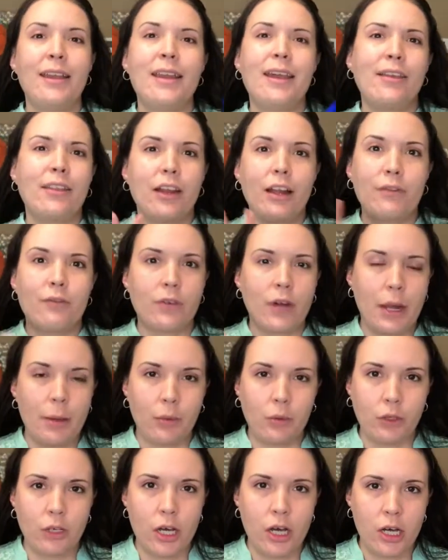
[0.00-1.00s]
now that I've
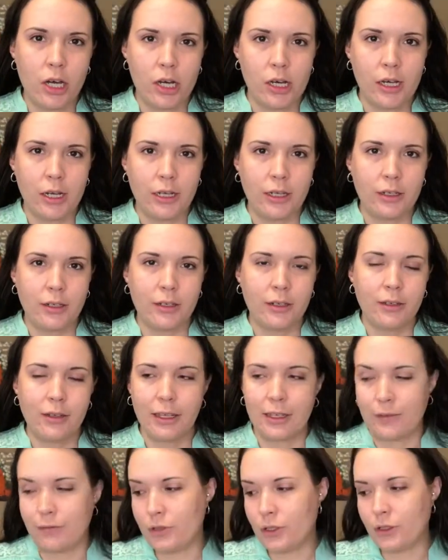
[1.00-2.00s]
rambled on,
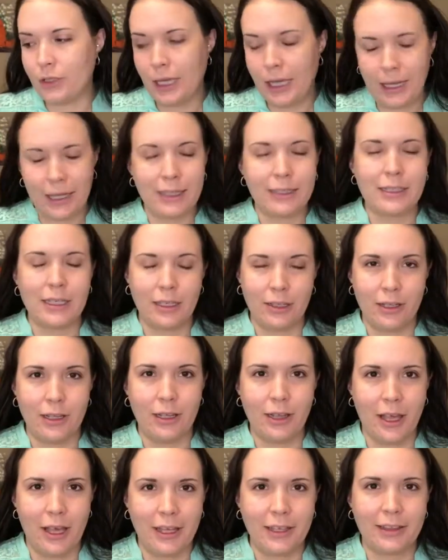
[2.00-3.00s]
like if you can't tell I
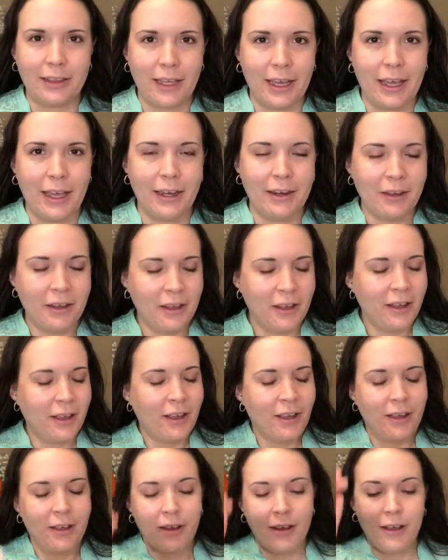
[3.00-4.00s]
like that,
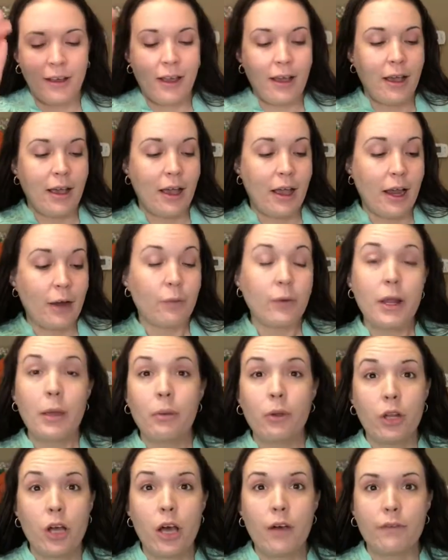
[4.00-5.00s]

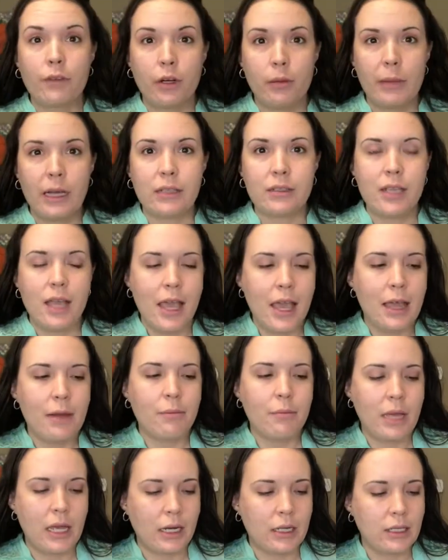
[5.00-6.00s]
rambled on for about
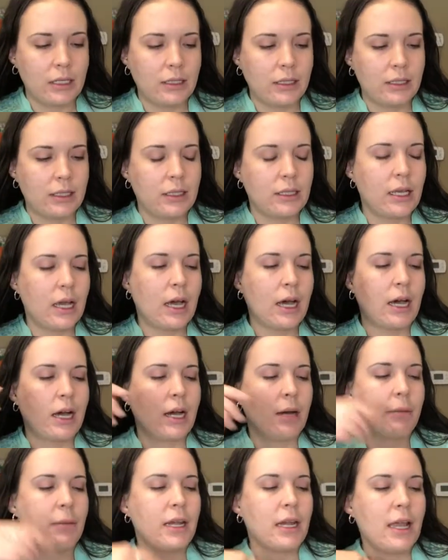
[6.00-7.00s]
10 minutes,
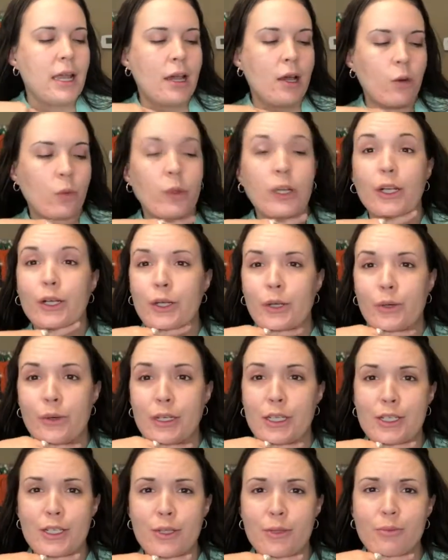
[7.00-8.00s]
um, now we are
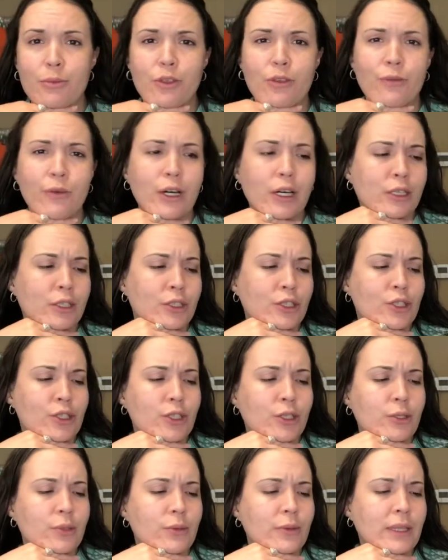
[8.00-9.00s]
going to move on
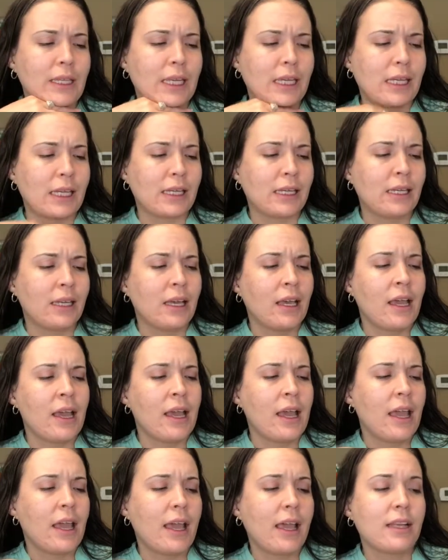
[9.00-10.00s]
to the
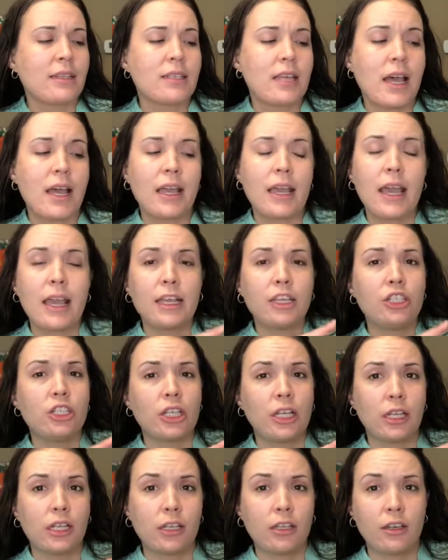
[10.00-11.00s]

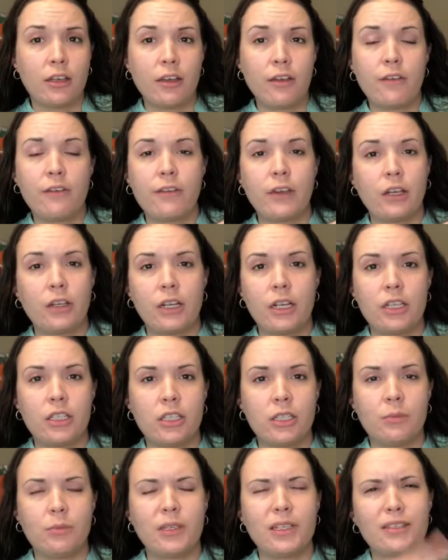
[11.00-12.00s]
anti-aging
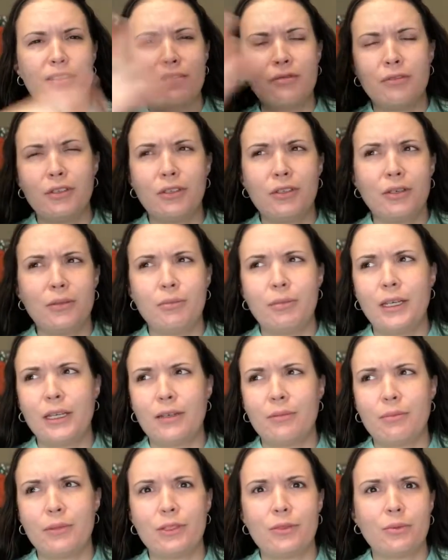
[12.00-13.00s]
foundation because if you could
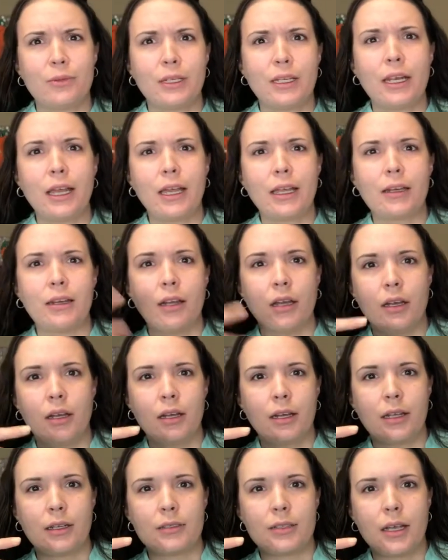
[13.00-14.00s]
pick between a
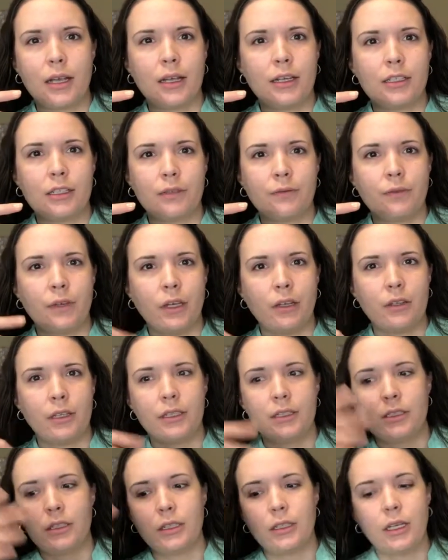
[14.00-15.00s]
non-anti-aging
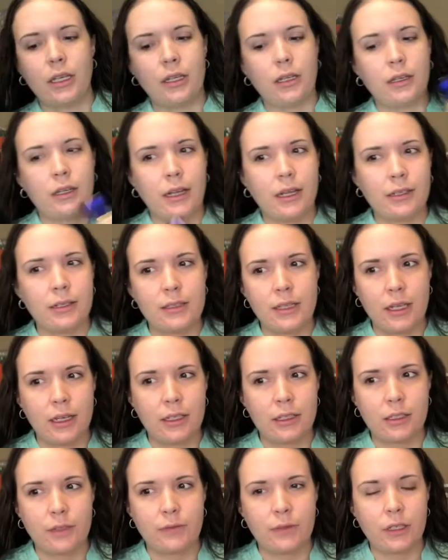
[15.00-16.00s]
foundation and an
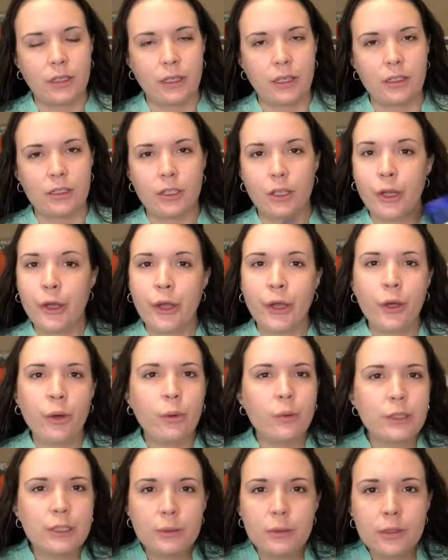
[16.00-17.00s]
anti-aging foundation,
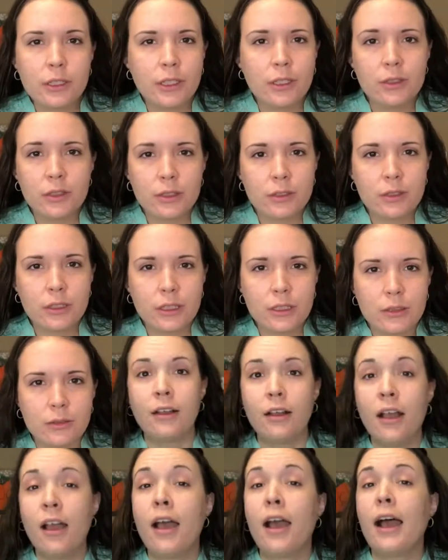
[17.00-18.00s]
which one you gonna choose?
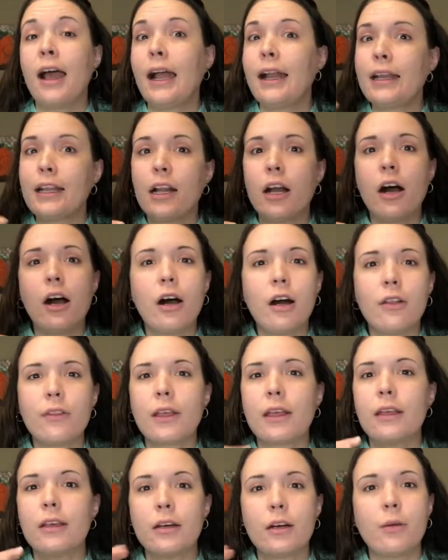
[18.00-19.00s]
I need all
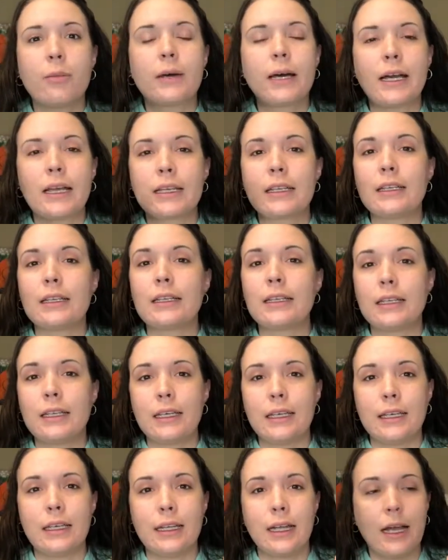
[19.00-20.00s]
the help I can
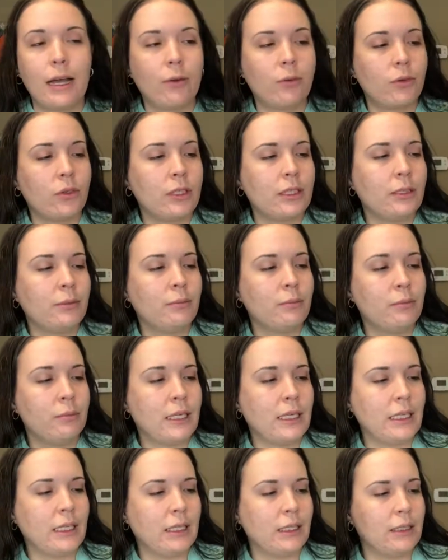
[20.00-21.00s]
get. I will
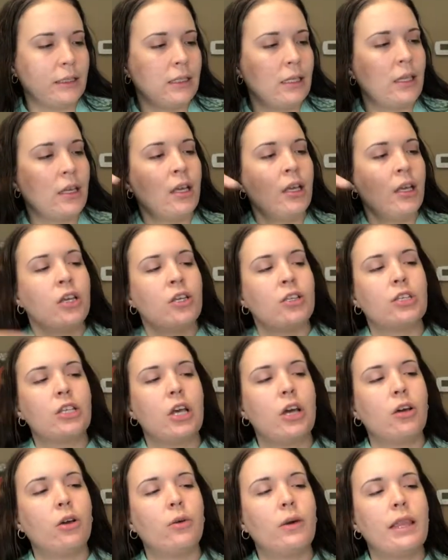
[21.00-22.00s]
admit it.
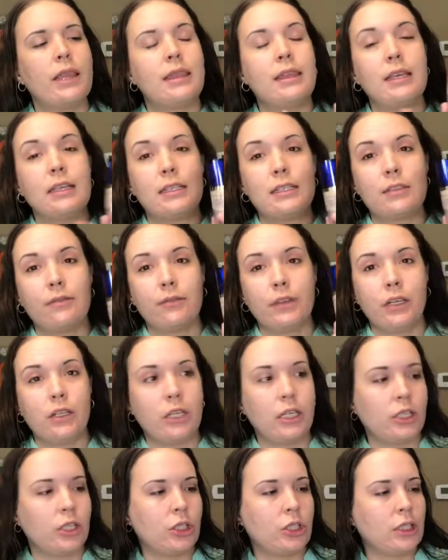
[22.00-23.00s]
So this
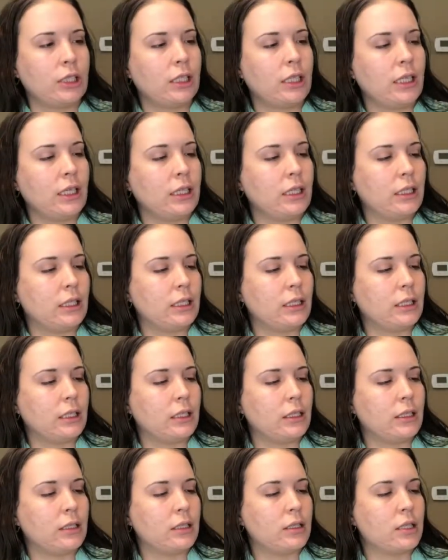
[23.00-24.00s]
foundation
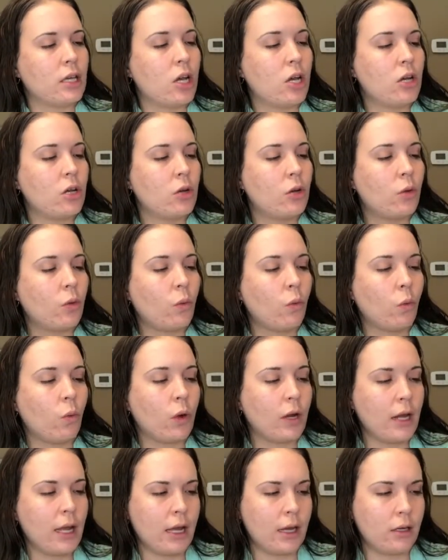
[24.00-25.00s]
is
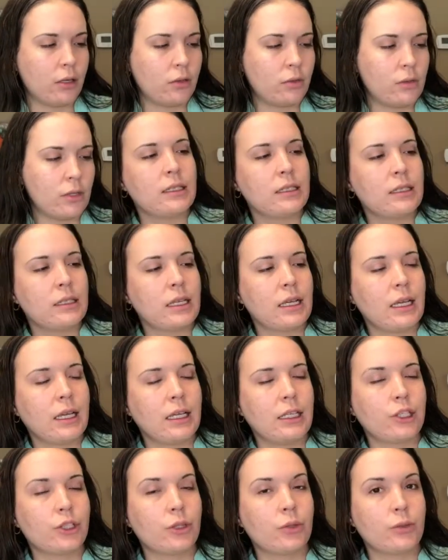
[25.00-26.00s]
one ounce and
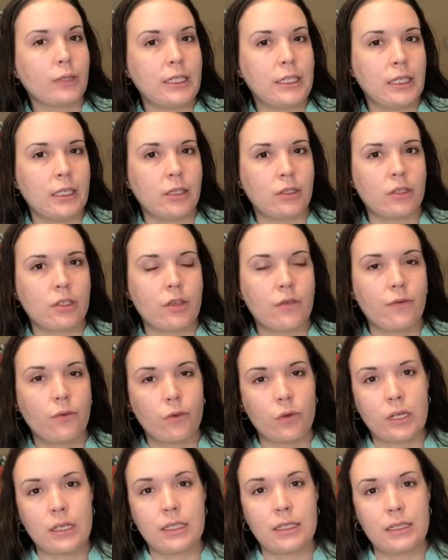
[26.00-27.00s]
it retails
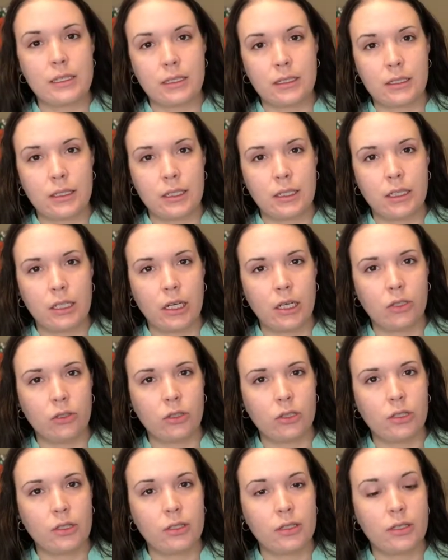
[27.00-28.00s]
for
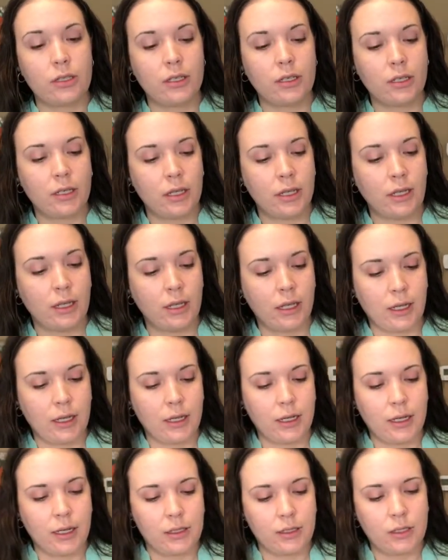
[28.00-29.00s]
$60.
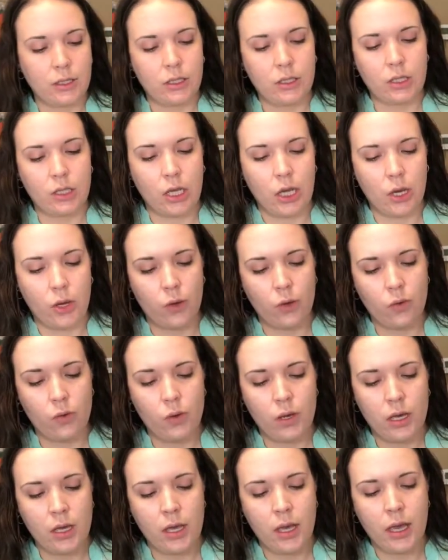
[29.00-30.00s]

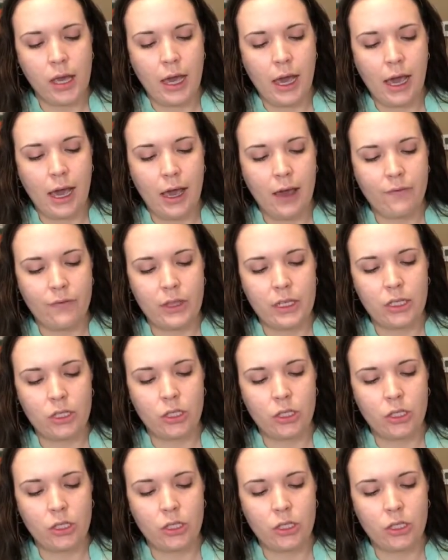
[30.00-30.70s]
So I have the